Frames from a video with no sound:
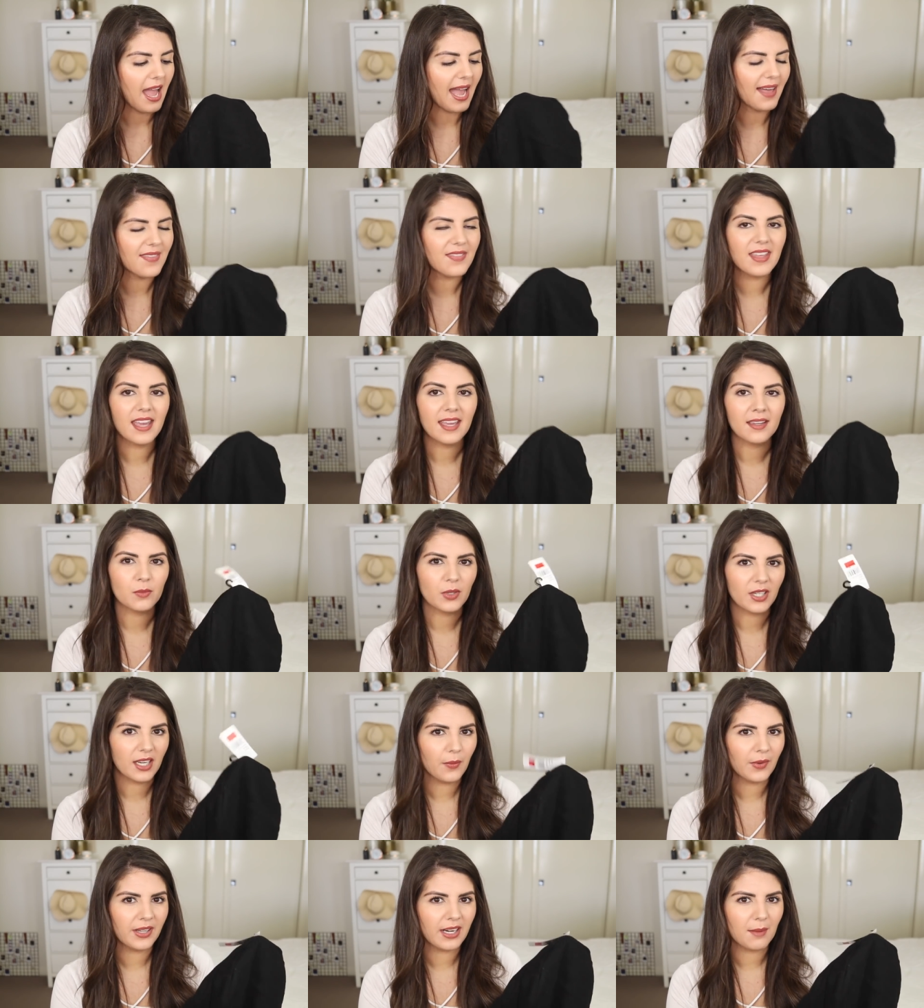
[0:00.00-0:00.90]
And then
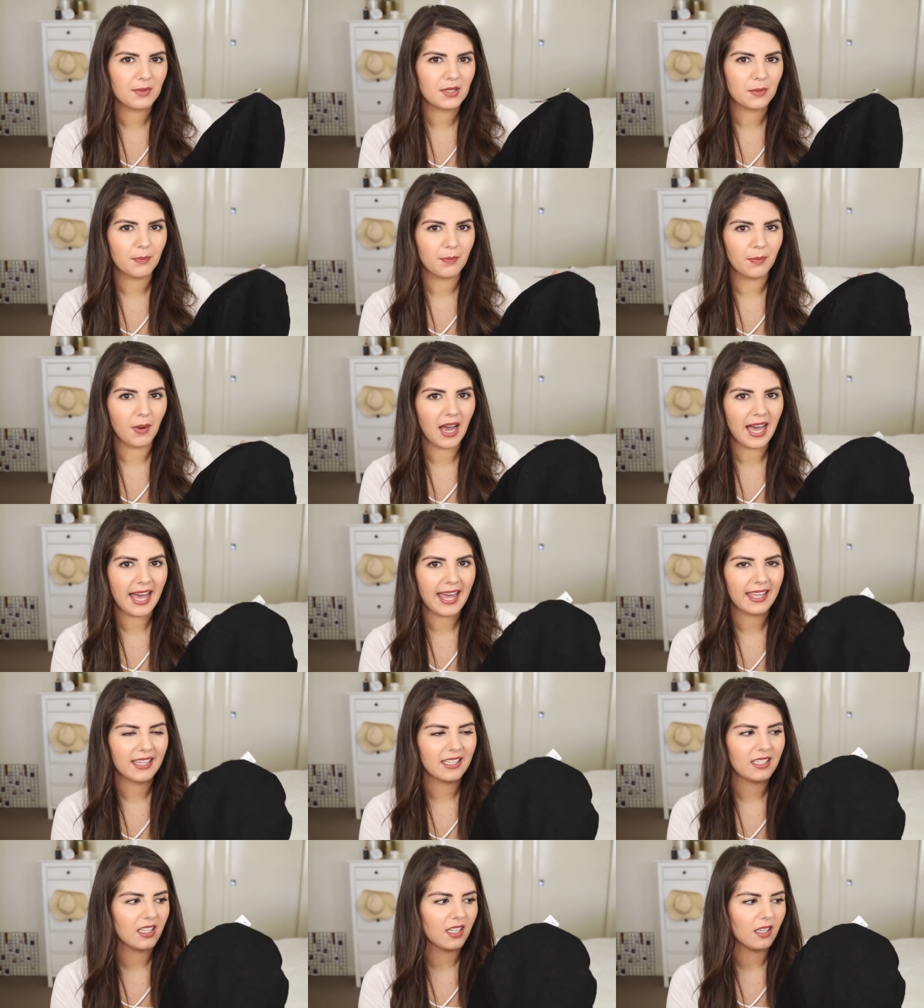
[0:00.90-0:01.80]
when I went up to
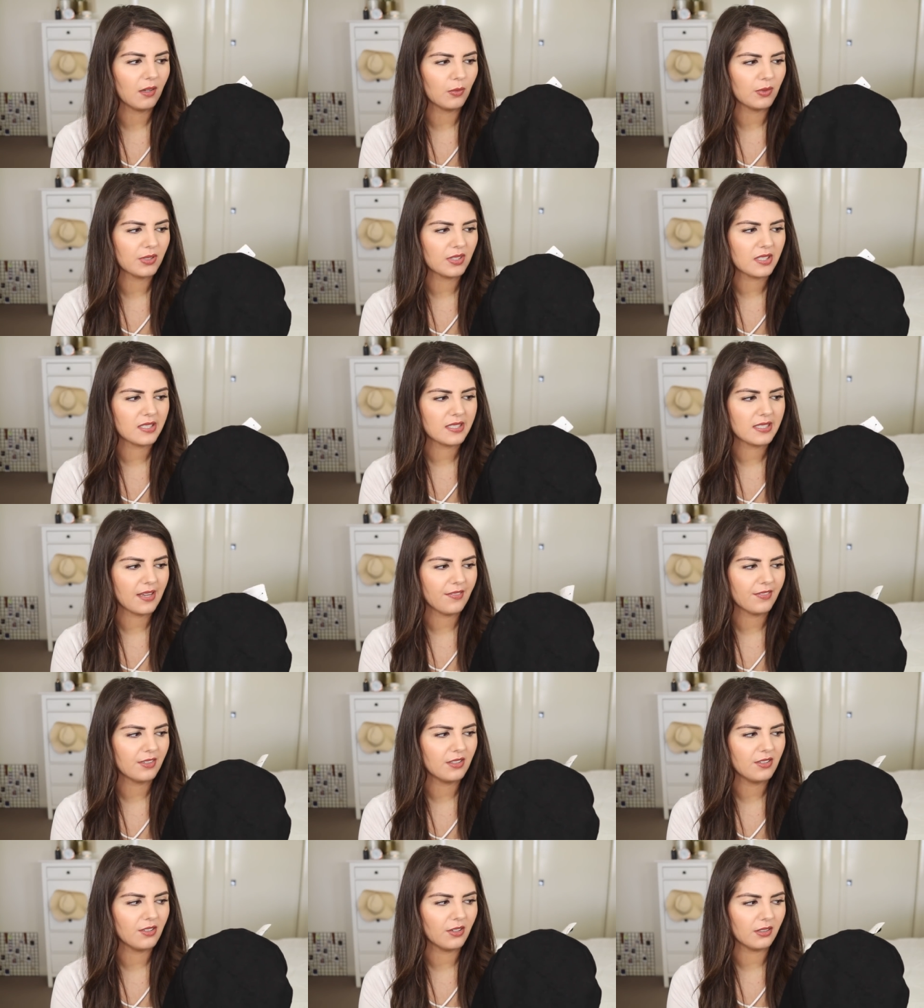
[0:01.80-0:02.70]
buy it, it was
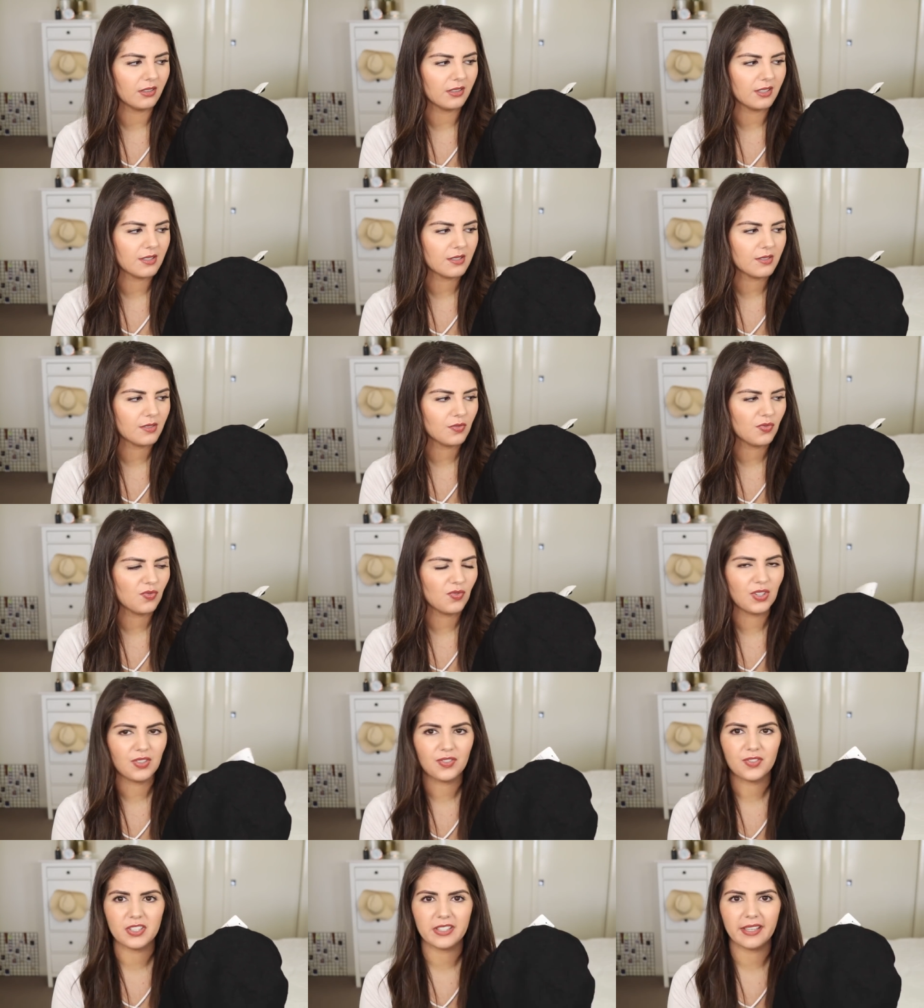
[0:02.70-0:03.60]

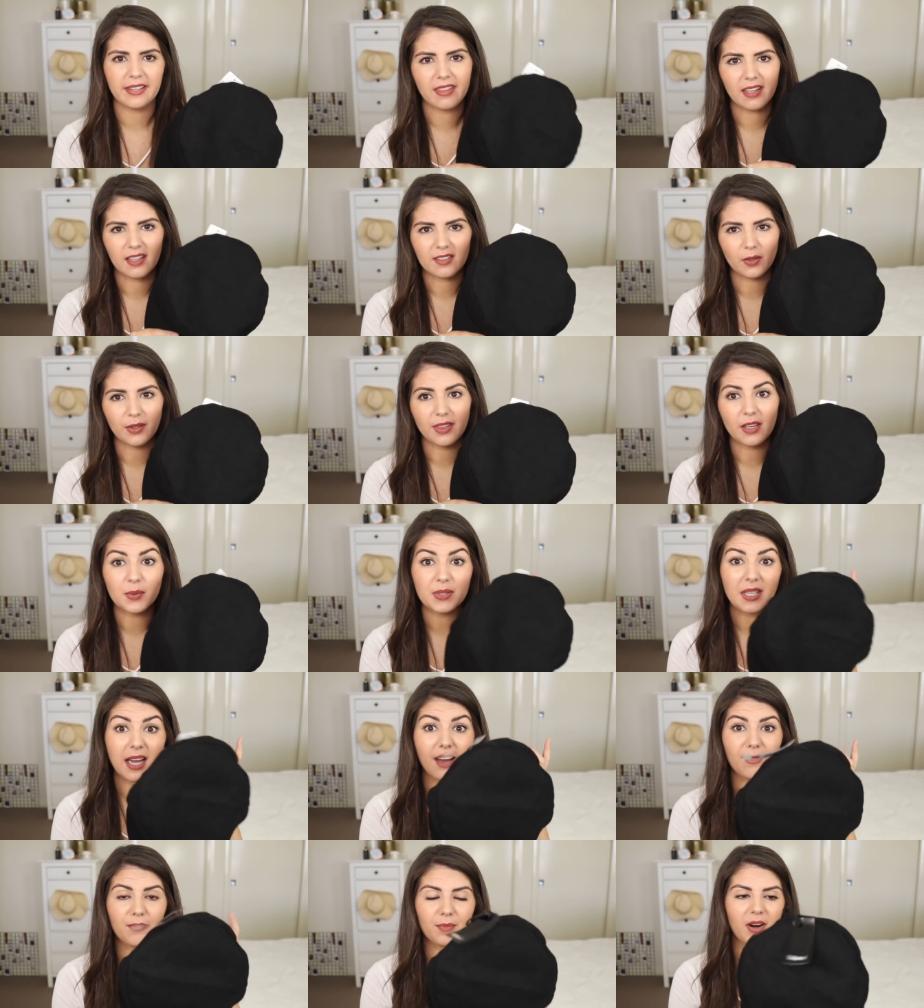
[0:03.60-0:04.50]
$7.50, I think. So I think it
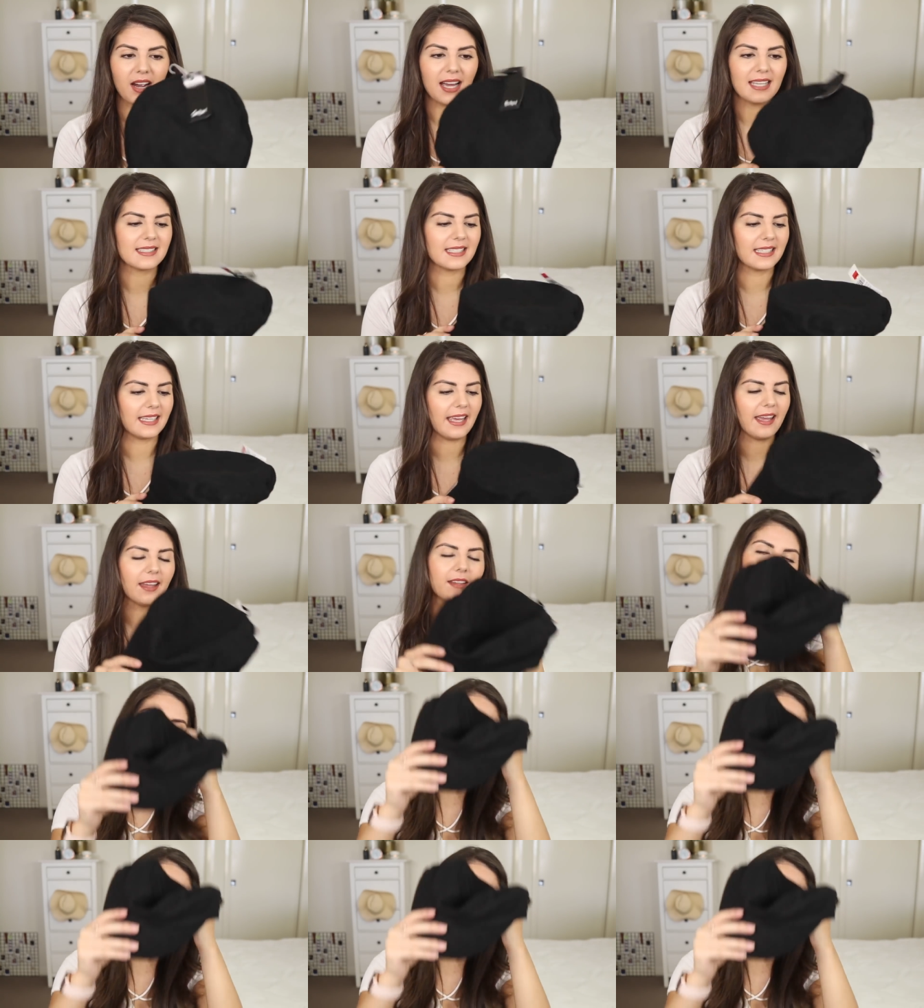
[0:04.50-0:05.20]
was half price again.